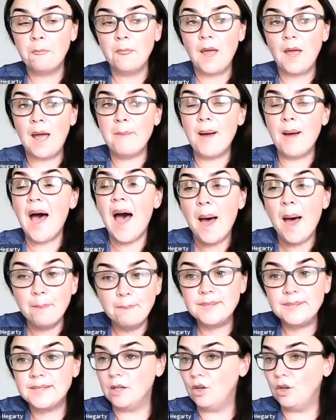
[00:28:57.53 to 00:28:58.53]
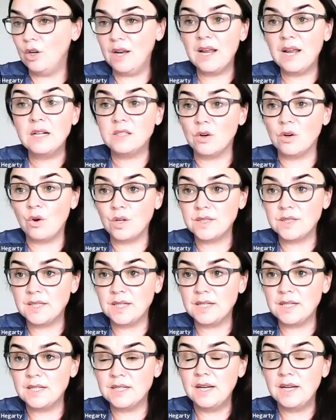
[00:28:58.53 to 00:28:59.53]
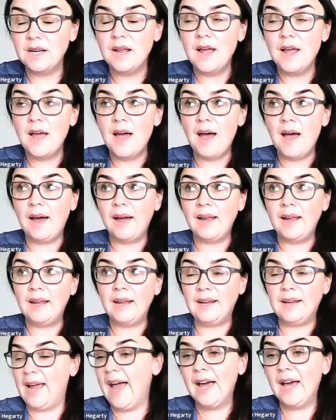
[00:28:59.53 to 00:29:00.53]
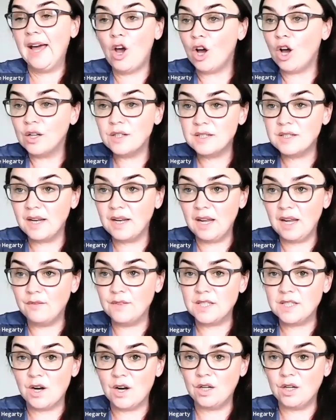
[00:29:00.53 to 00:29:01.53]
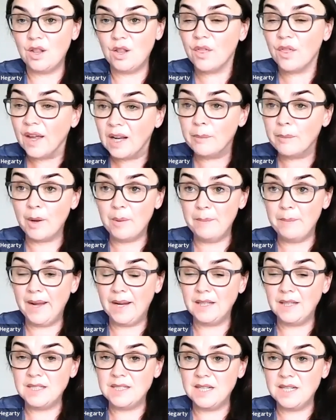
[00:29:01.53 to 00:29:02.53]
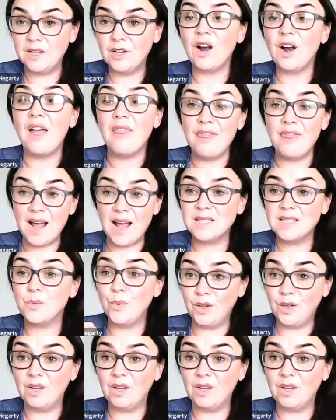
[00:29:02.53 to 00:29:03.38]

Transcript: I'm absolutely exhausted, I cannot even start to think about making a dinner, and that's when